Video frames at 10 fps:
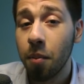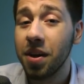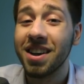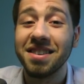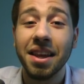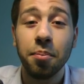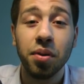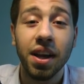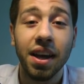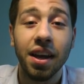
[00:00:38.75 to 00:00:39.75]
because they
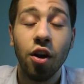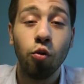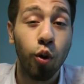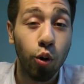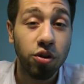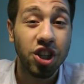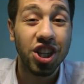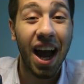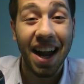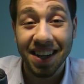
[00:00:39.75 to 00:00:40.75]
play Roach
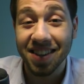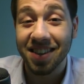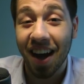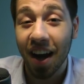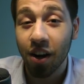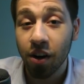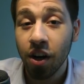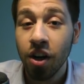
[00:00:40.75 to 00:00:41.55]
and a Sire.